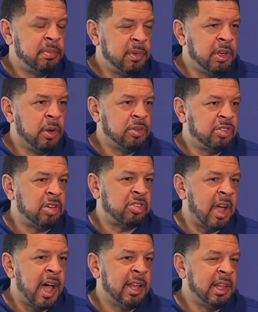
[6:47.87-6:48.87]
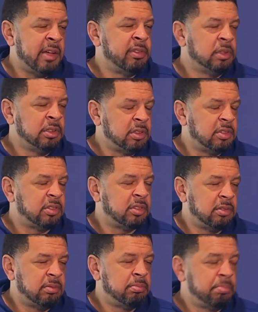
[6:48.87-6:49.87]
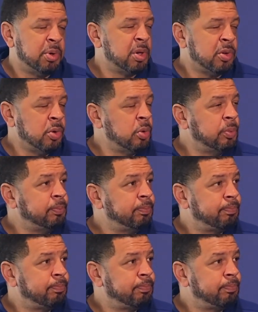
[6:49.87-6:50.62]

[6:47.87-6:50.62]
you know, at such a high level is pretty cool.